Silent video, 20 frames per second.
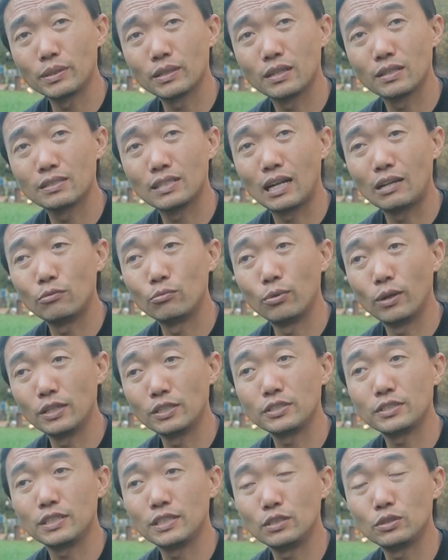because I
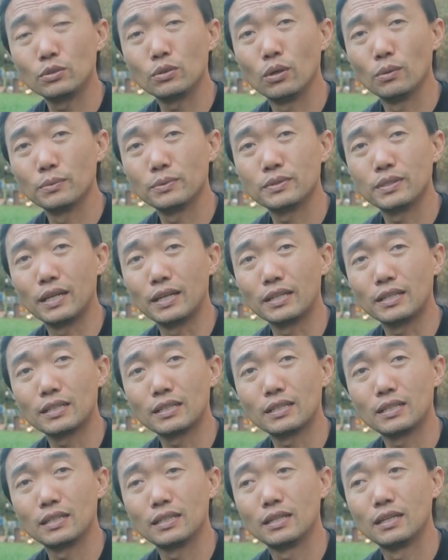rushed into
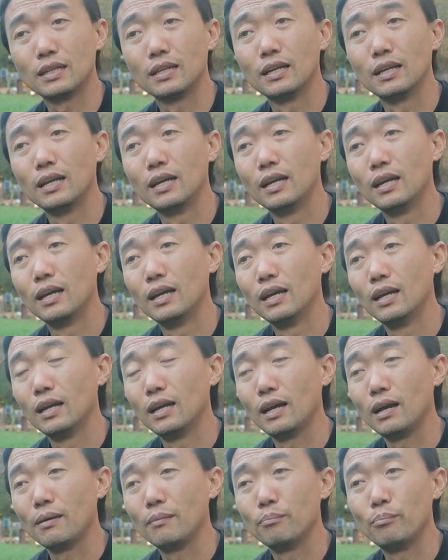homesteading,
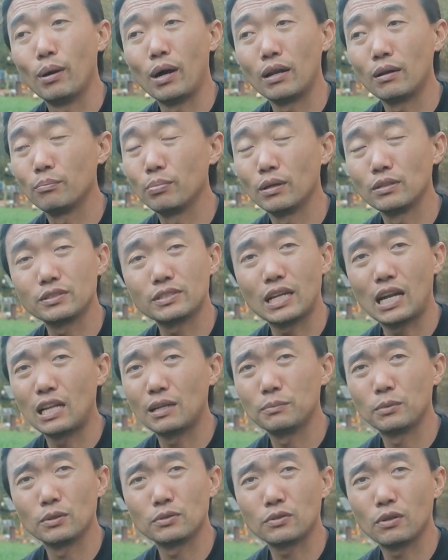bought a bunch of
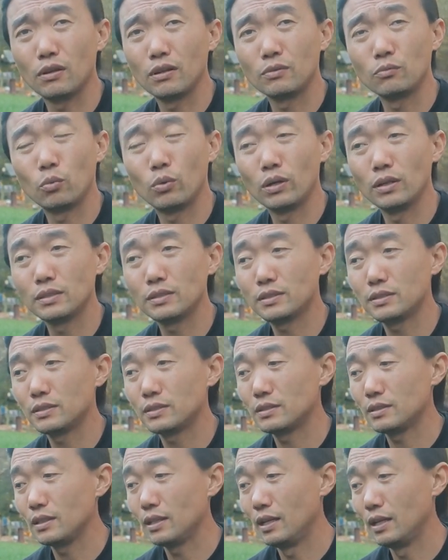animals all at once,
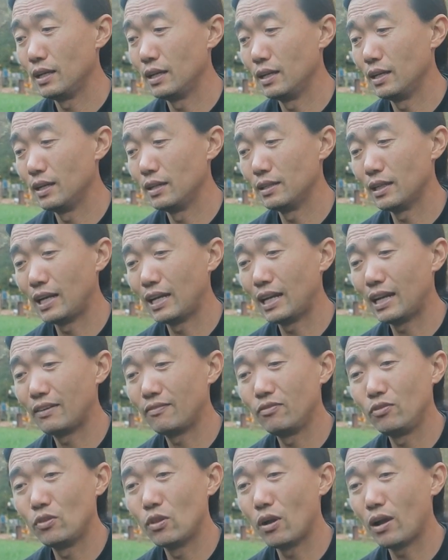and I
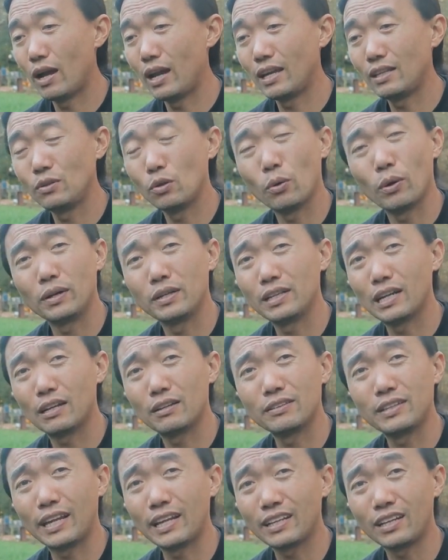had no idea
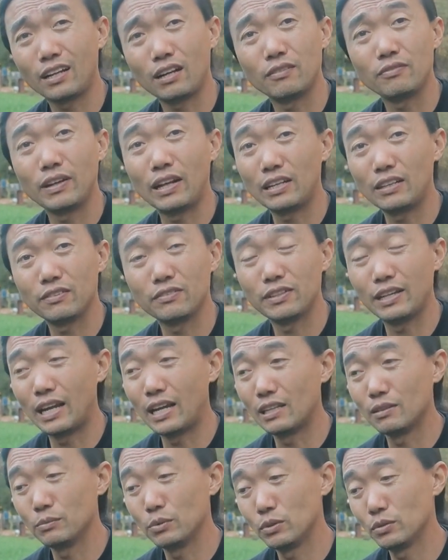how to take care of any of the
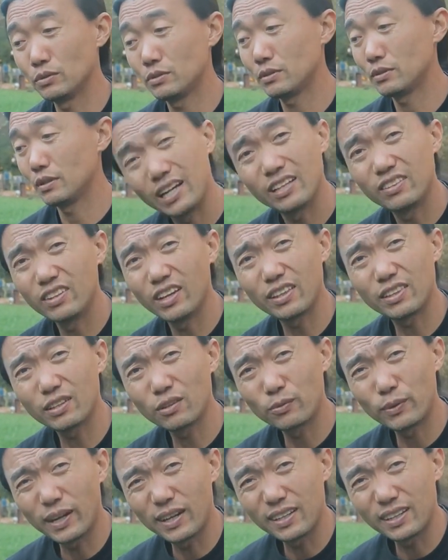animals. I had
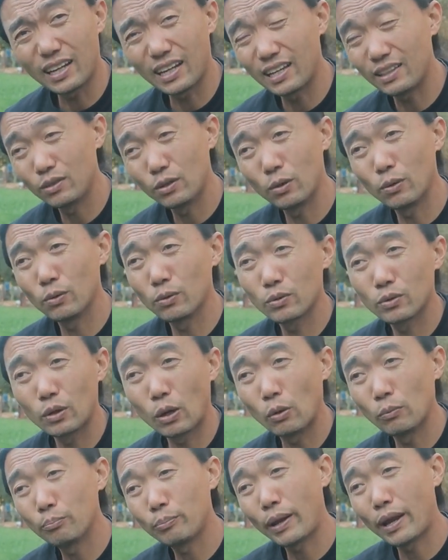nothing ready. I had no
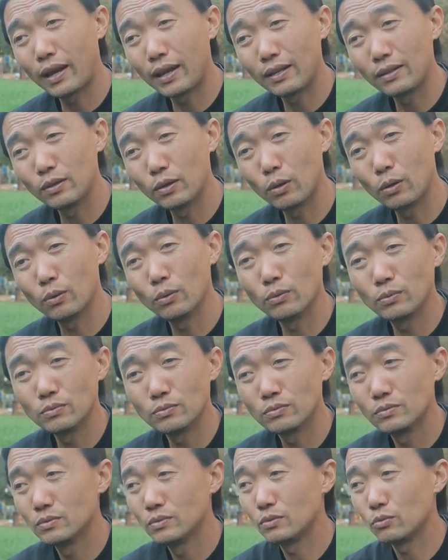goat pen, no
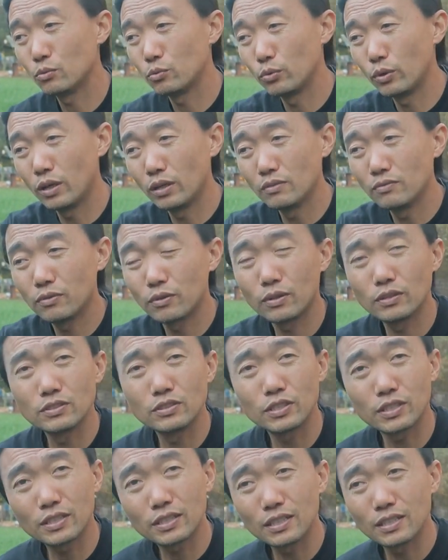run for the
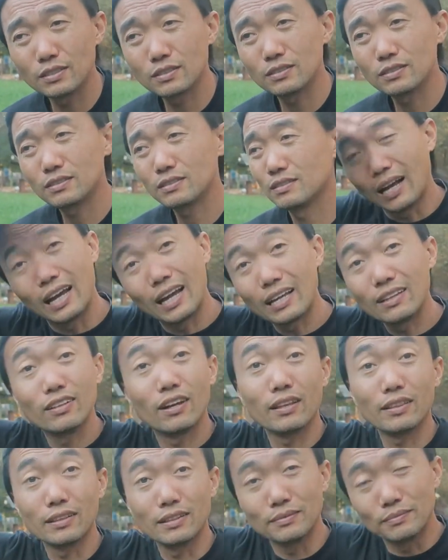chickens. I had
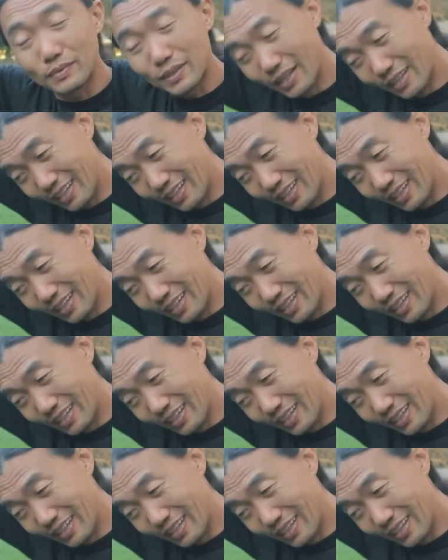nothing.